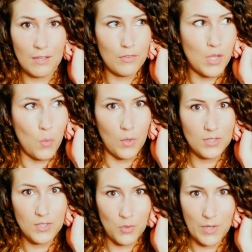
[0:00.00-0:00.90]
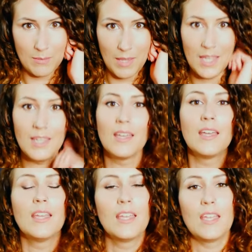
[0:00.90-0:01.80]
If you want to join me,
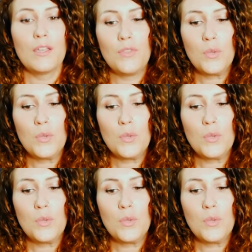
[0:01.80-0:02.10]
if